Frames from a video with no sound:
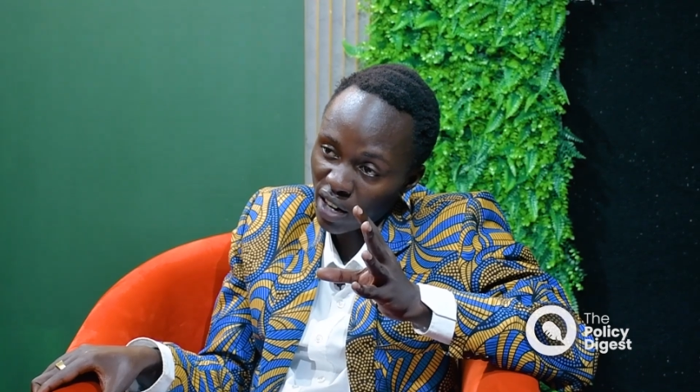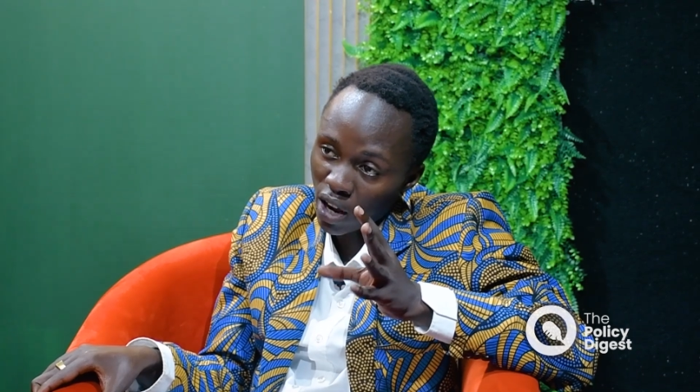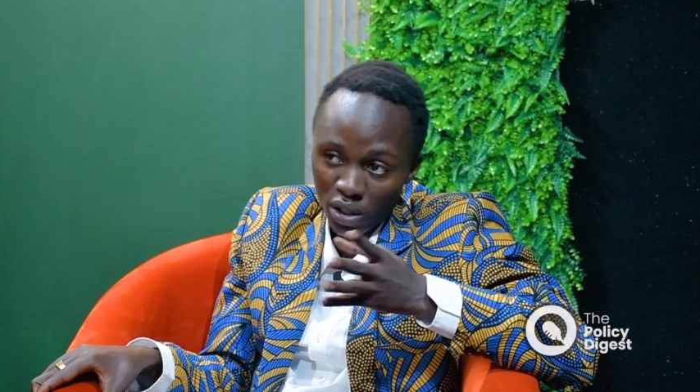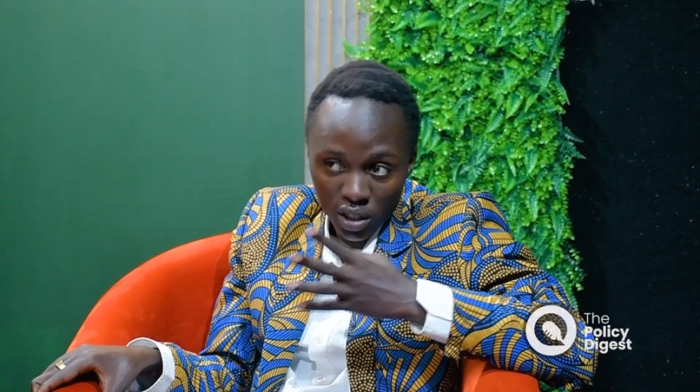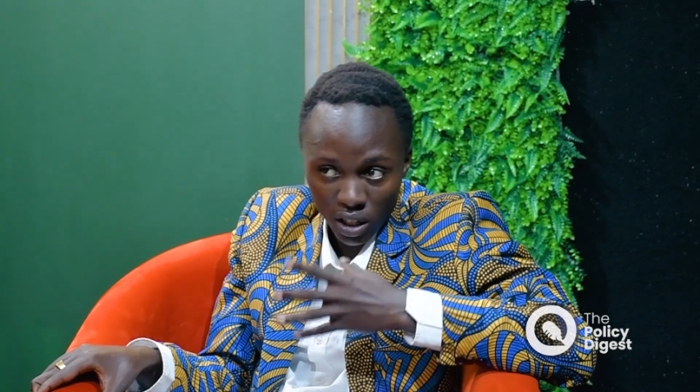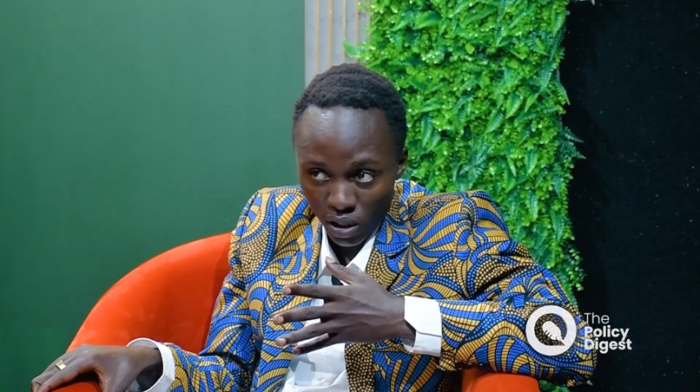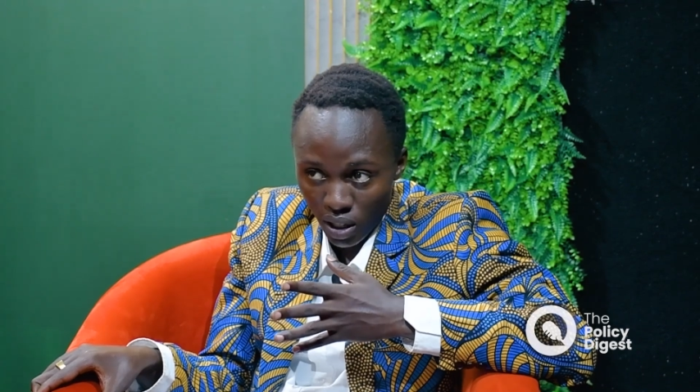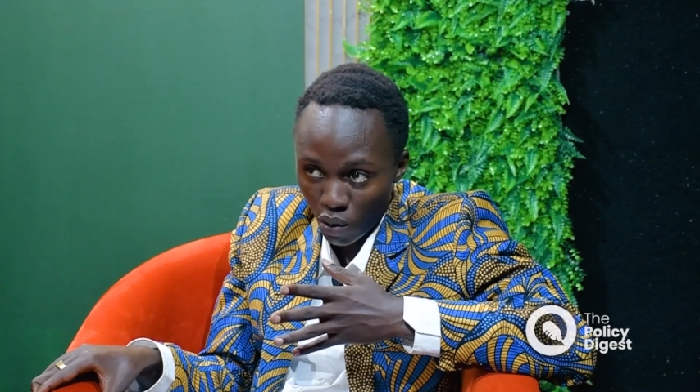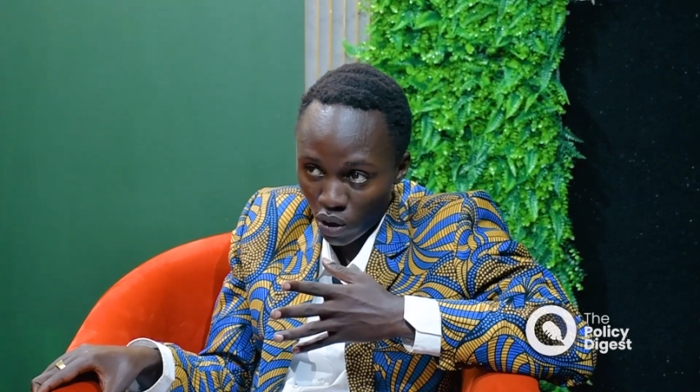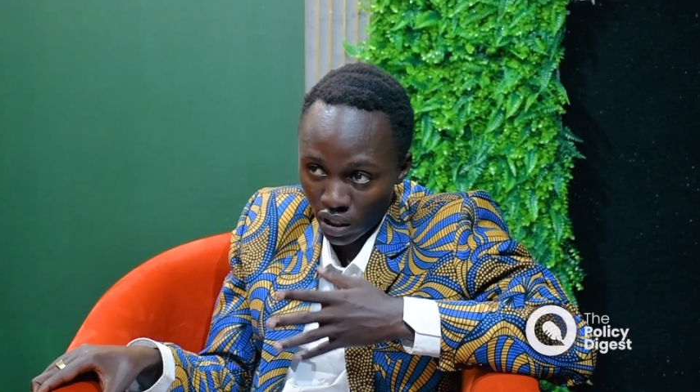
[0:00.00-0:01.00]
I'll send
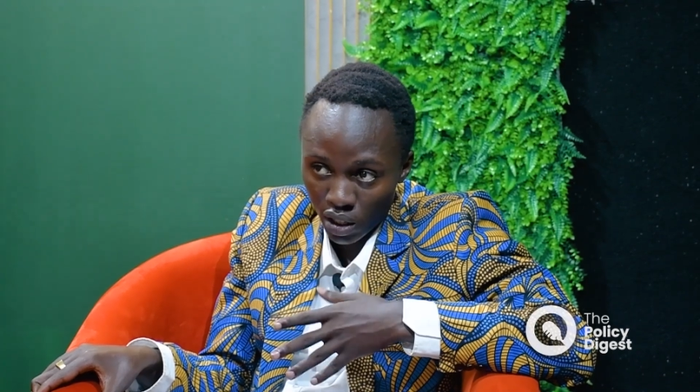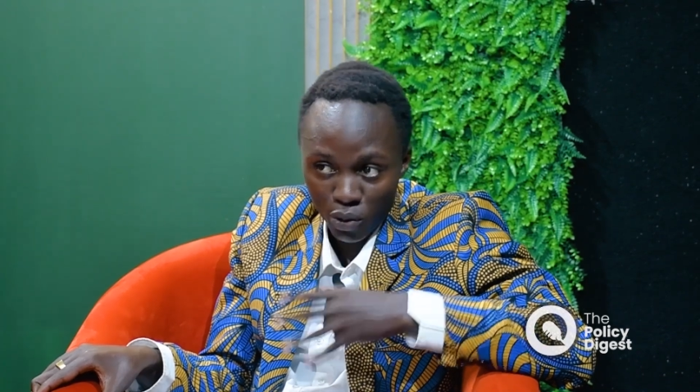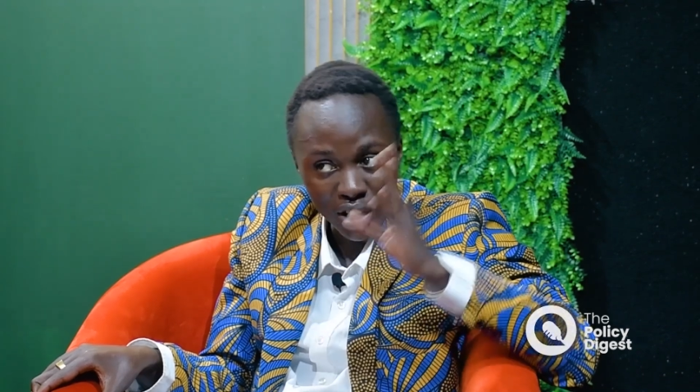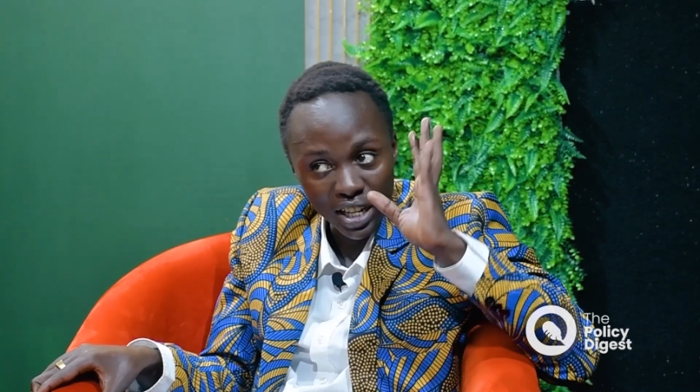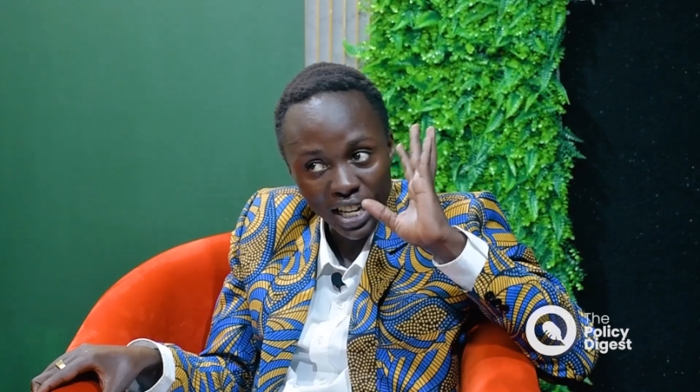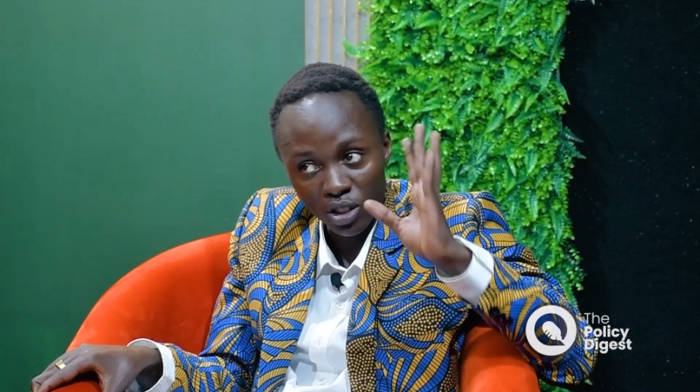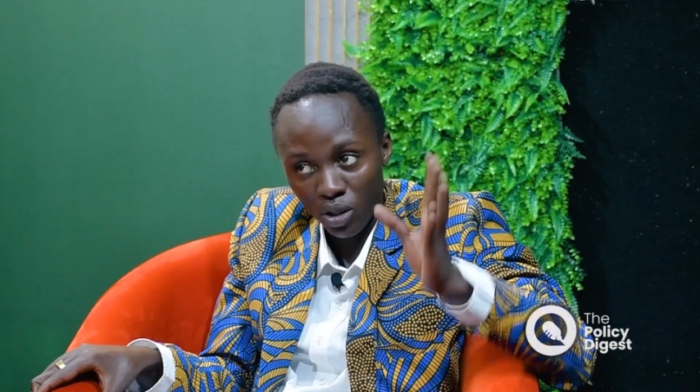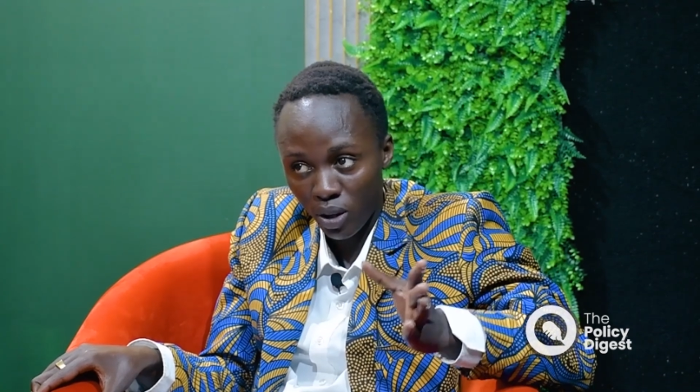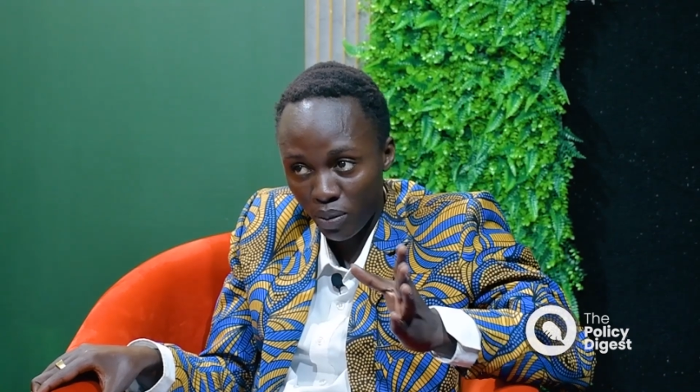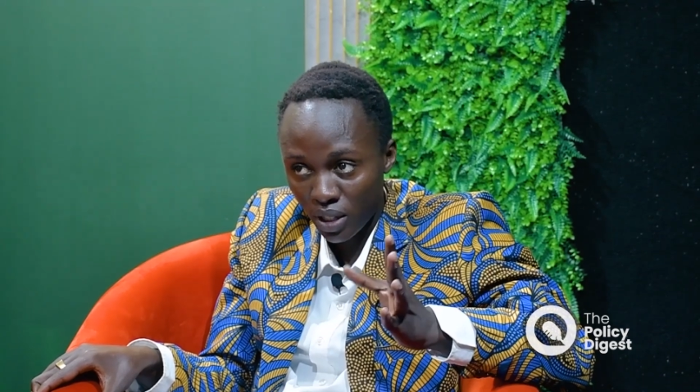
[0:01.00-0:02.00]
some content if you want to attach it to
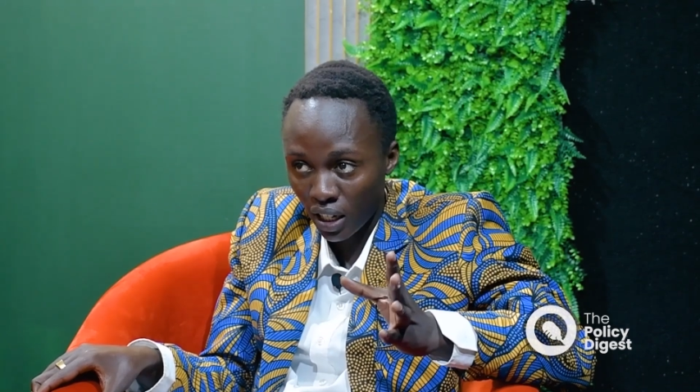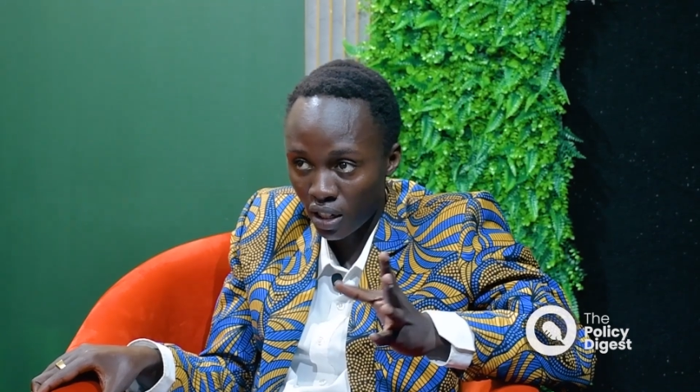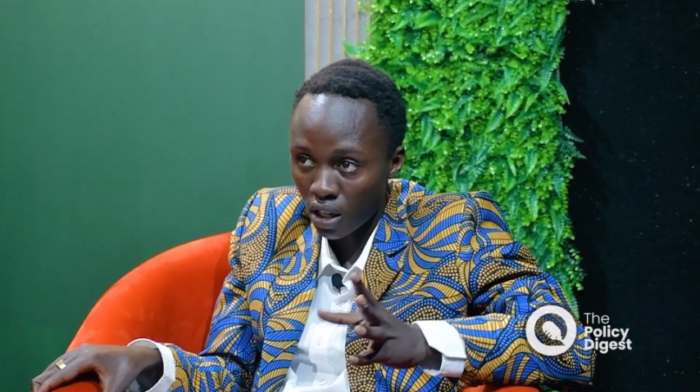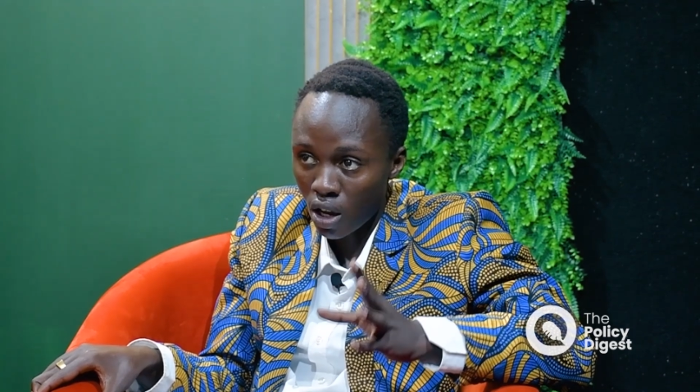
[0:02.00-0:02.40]
the website.